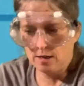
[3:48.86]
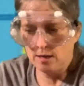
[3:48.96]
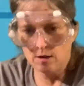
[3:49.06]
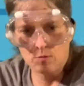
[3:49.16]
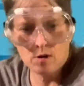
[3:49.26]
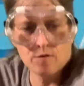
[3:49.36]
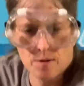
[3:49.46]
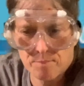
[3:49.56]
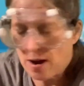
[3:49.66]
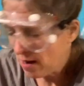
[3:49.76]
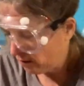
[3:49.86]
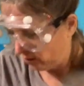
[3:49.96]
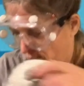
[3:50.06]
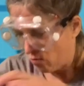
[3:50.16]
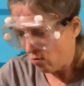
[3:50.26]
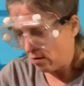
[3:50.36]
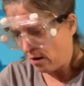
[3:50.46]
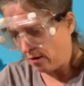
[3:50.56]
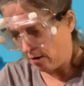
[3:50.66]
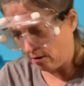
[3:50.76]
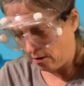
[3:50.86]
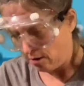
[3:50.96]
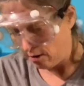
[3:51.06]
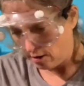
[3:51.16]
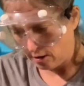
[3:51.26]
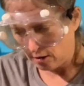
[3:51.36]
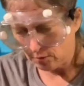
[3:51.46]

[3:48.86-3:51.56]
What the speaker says: what if I pile some more on there? I'm